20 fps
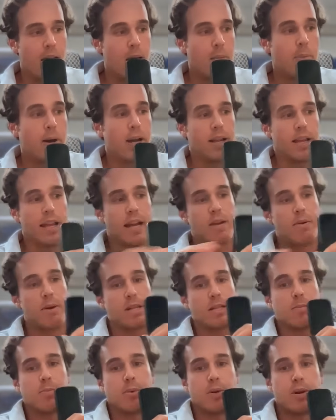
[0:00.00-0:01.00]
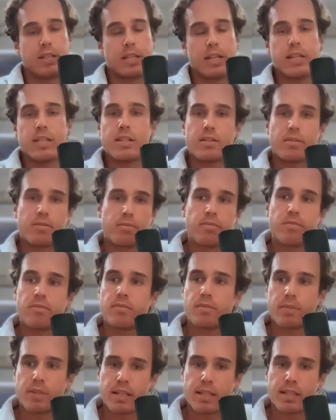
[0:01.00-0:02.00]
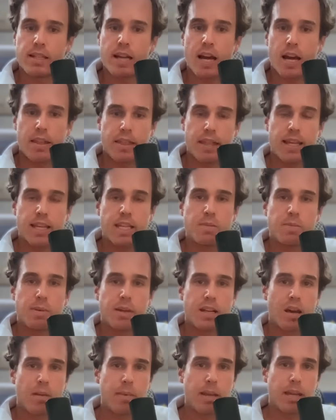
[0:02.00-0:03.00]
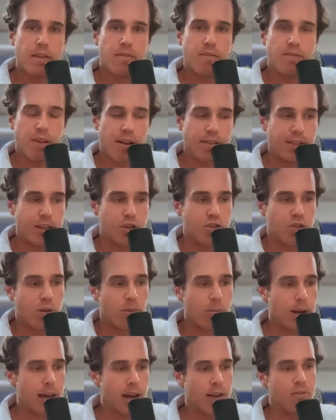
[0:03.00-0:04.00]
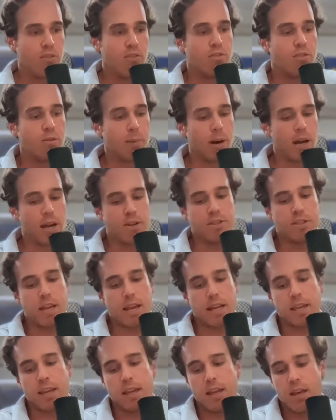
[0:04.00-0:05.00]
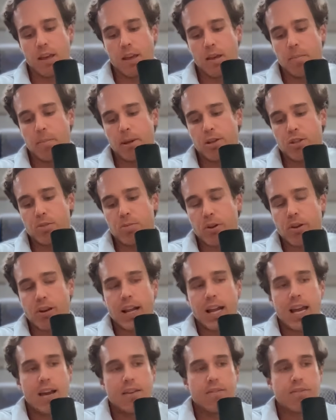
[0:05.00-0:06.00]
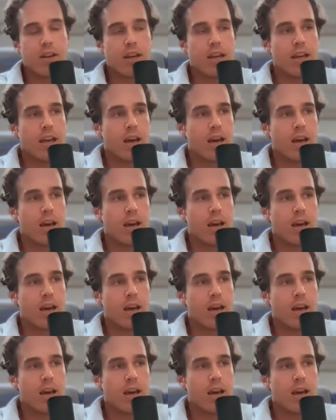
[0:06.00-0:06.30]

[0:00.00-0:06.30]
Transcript: But, anyways, point is, this I think is becoming a foundational platform for biotech because we're going to have,